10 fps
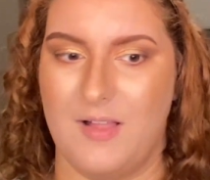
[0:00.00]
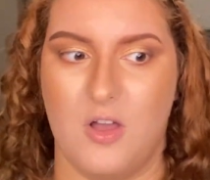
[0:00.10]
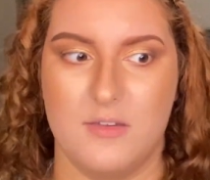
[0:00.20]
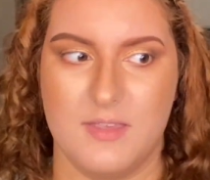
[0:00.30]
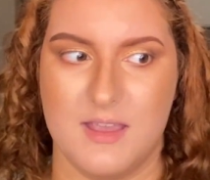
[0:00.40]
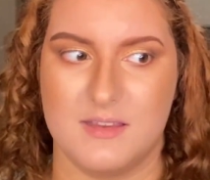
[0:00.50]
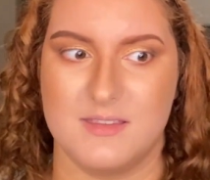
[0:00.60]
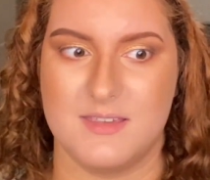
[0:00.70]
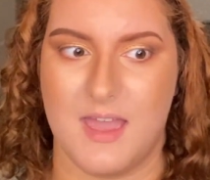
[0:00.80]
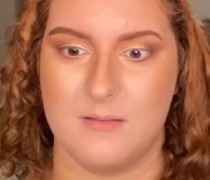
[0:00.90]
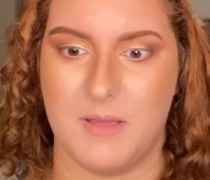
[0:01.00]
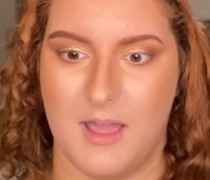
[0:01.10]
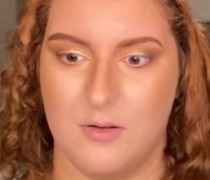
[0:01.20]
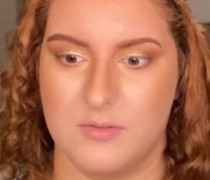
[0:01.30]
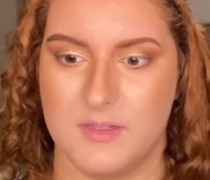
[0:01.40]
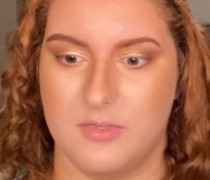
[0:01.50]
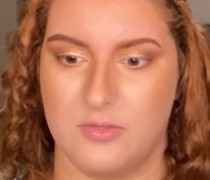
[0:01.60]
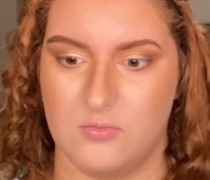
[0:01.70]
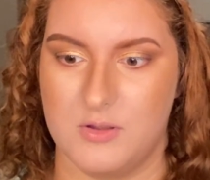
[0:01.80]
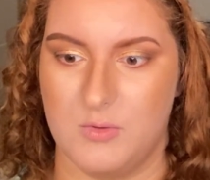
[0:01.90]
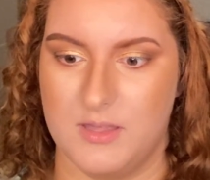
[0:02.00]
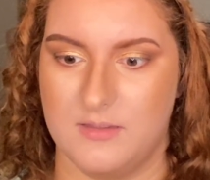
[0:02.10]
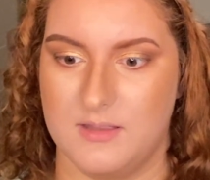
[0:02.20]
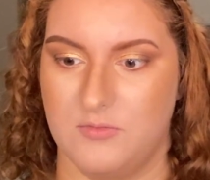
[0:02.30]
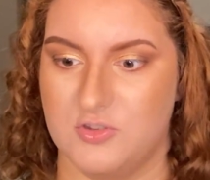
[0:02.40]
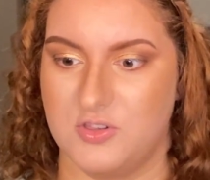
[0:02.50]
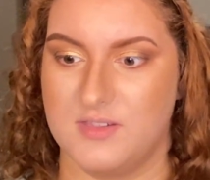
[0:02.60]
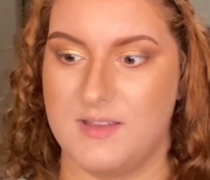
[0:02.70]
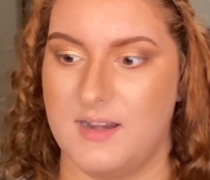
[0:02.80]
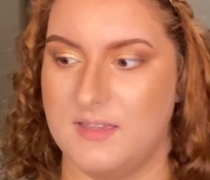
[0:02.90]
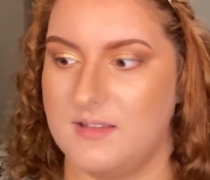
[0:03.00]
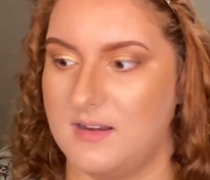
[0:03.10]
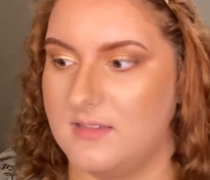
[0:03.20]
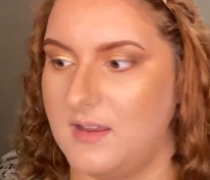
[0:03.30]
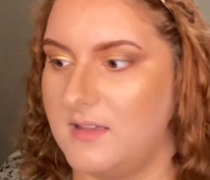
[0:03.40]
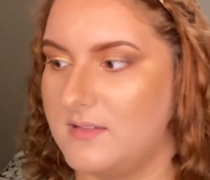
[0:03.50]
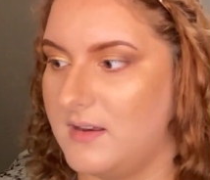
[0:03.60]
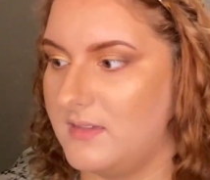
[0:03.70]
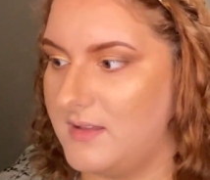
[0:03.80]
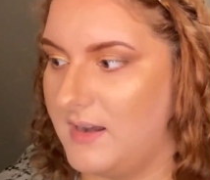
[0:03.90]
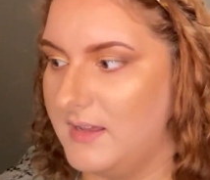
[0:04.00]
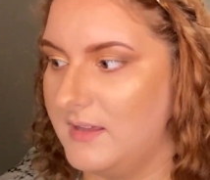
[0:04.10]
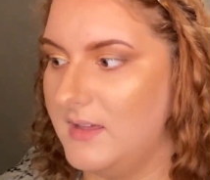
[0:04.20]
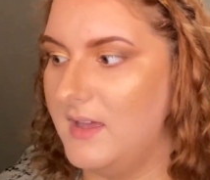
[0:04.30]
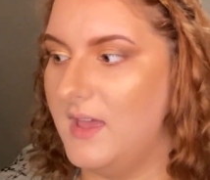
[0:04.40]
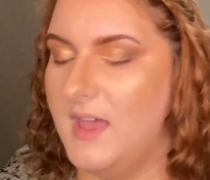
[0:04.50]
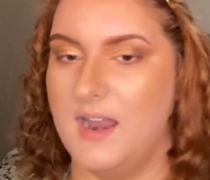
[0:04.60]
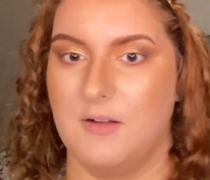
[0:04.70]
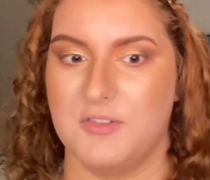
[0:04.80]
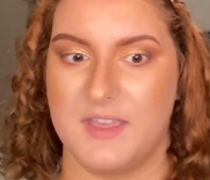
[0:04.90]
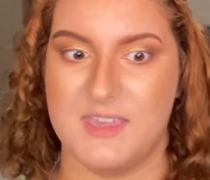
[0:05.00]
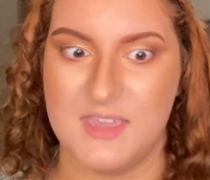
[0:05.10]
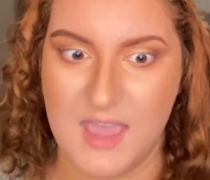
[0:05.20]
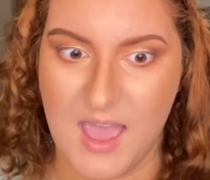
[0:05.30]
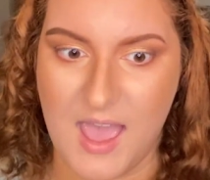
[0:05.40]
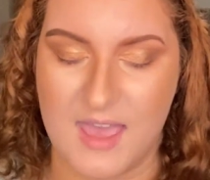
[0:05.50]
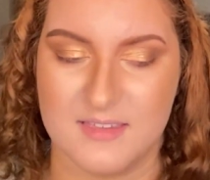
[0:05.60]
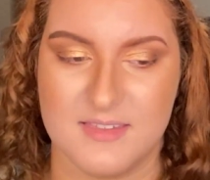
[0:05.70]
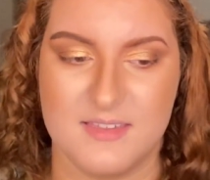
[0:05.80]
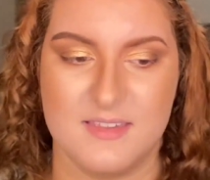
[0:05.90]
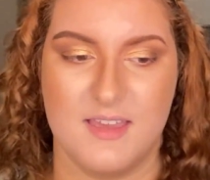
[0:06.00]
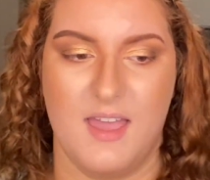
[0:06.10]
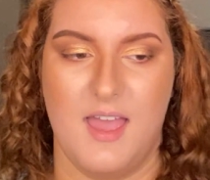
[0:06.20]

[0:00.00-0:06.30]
I lost like 10 pounds in 3 weeks, and it was just steady, steady, steady, steady, steady. And I was like, yes.